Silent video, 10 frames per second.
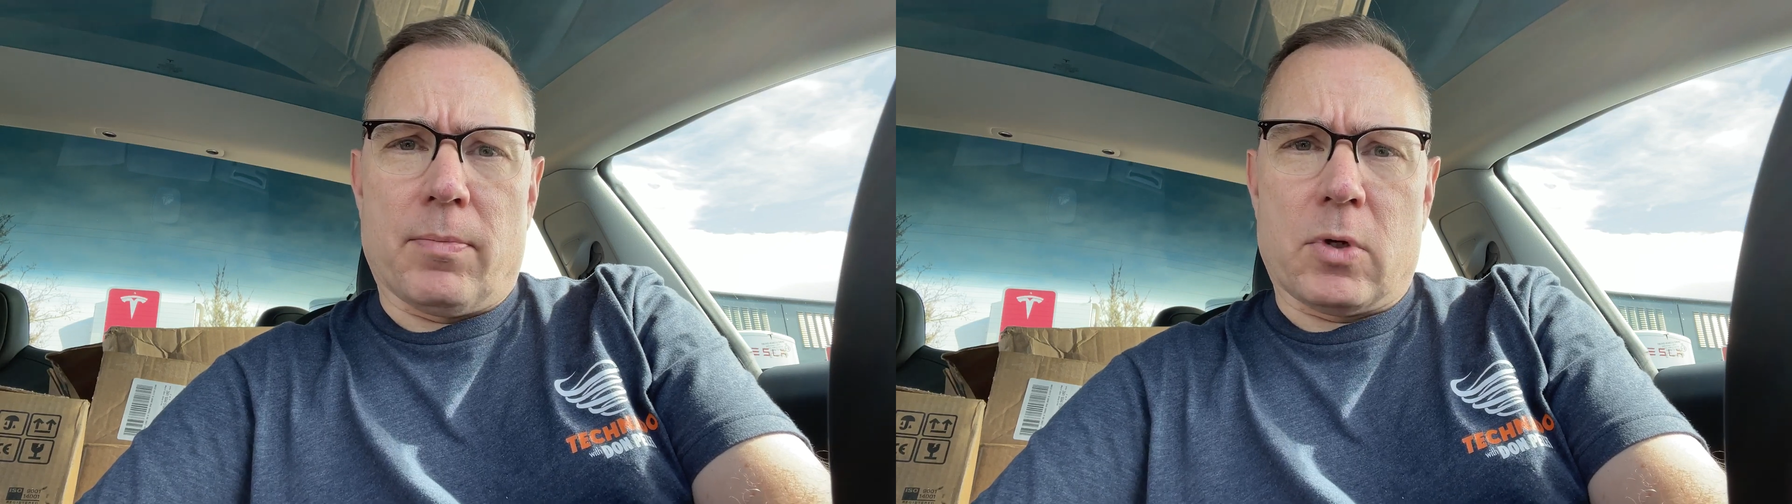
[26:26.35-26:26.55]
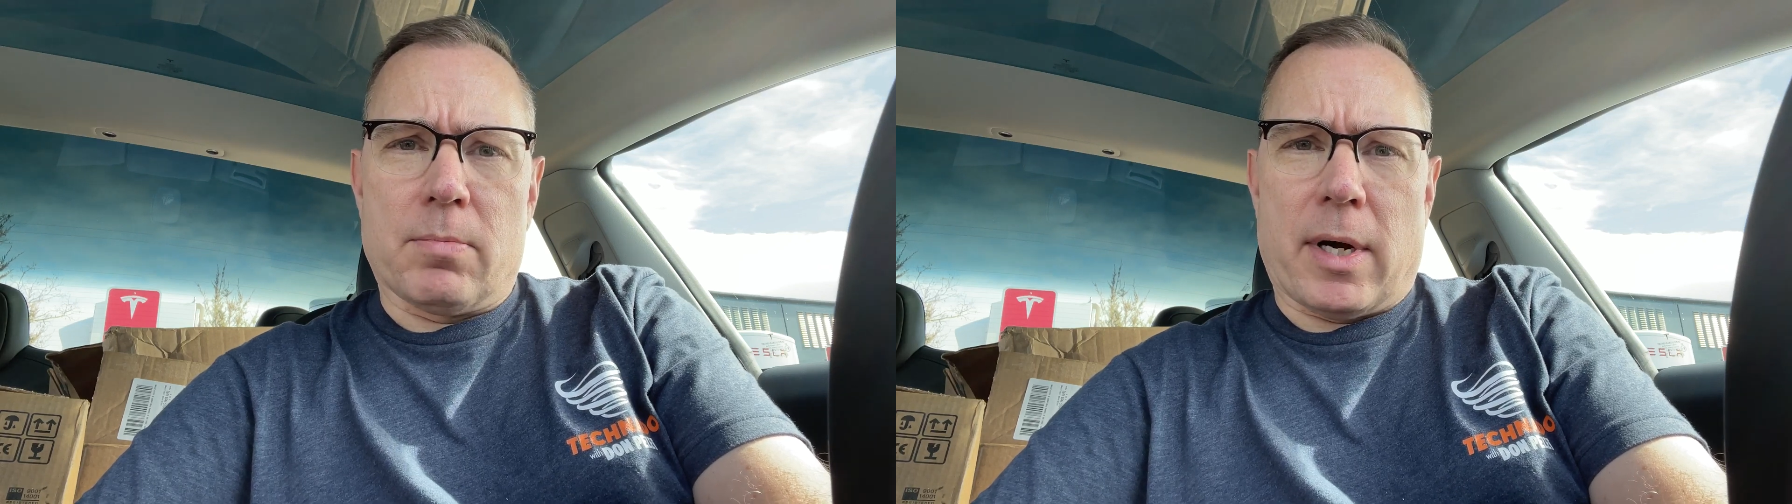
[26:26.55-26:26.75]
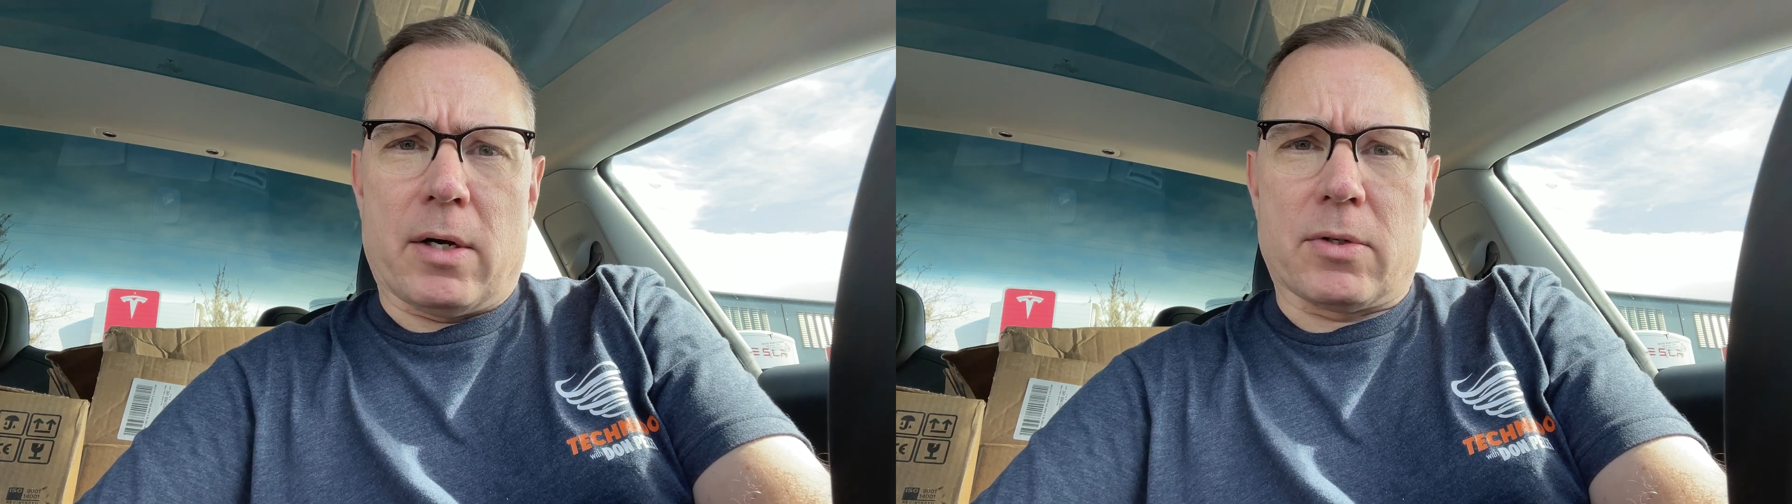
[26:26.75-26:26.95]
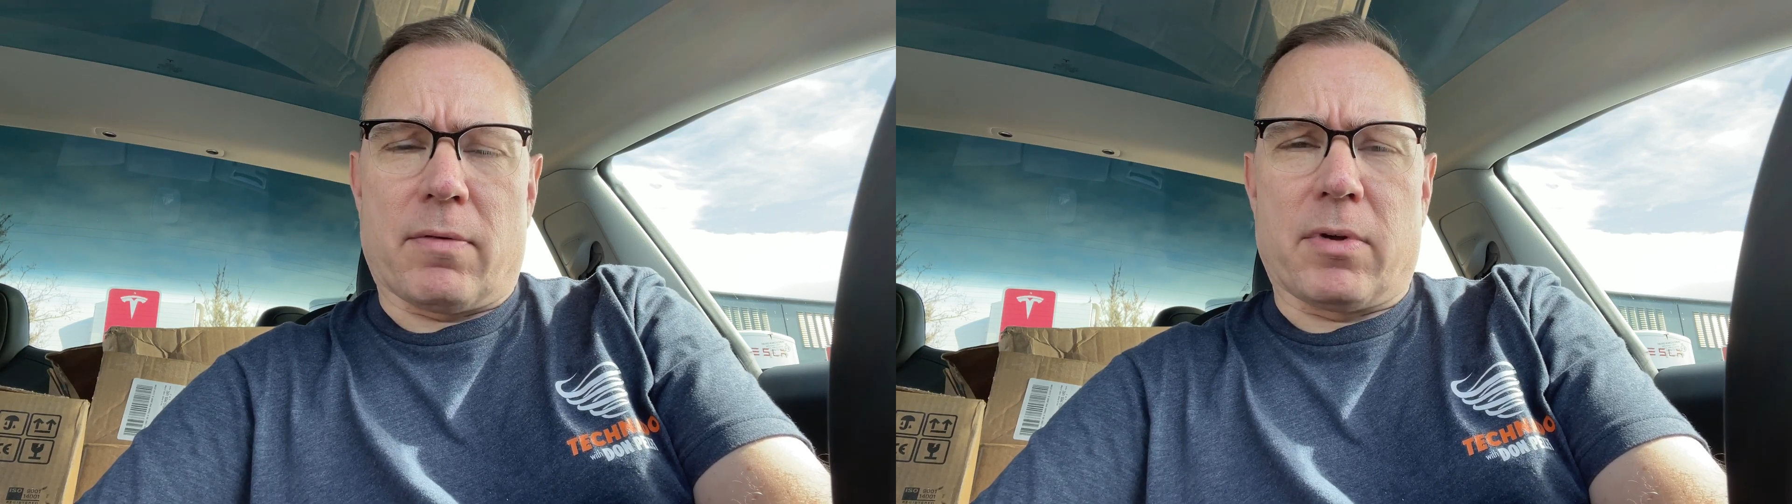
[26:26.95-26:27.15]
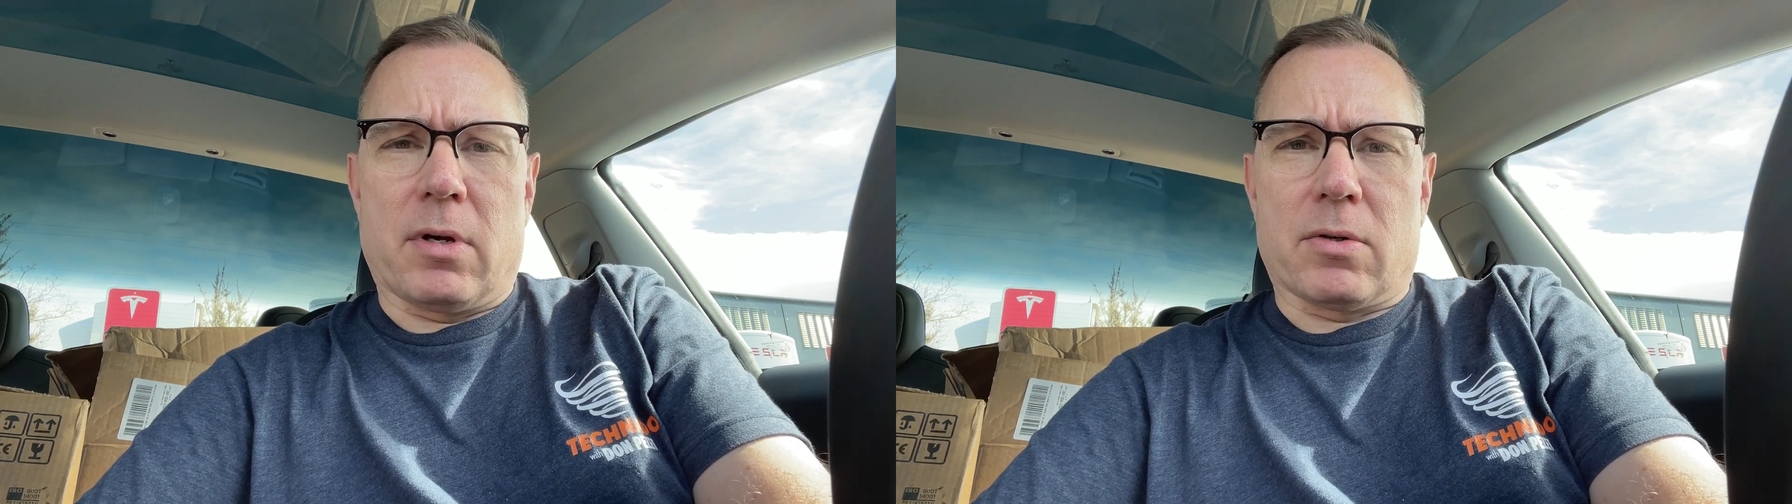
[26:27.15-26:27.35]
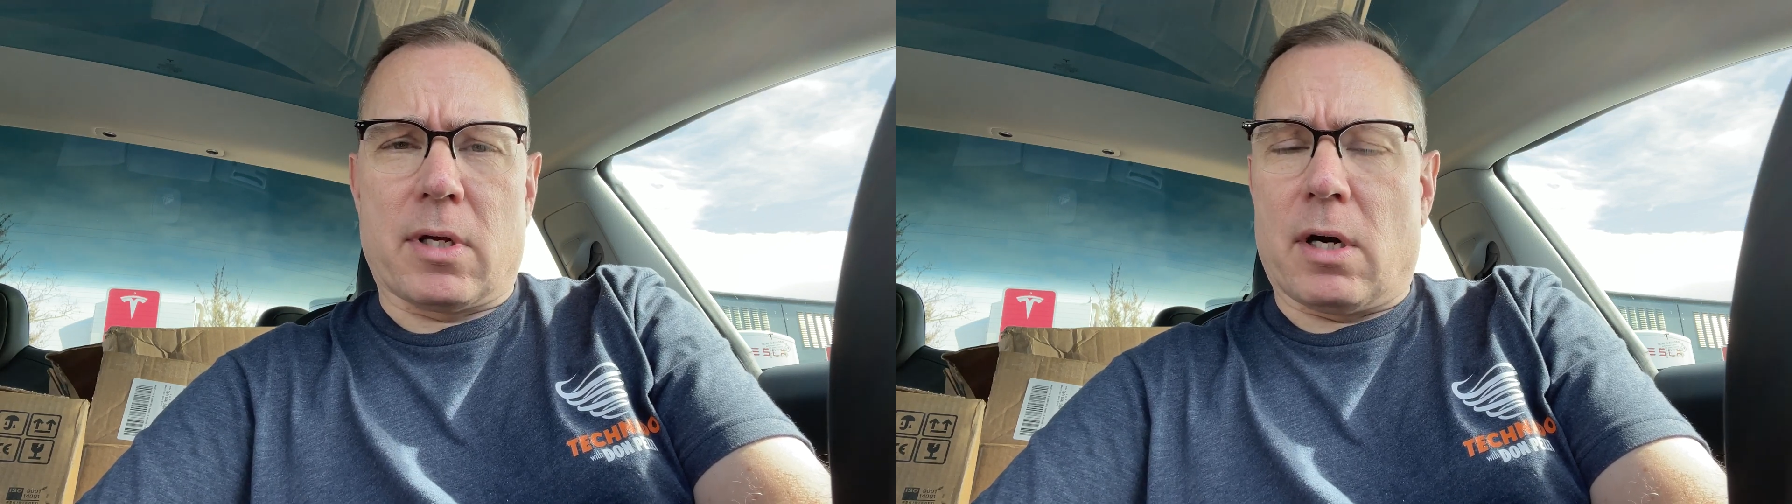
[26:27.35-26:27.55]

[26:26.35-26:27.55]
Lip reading: 2 miles off the interstate.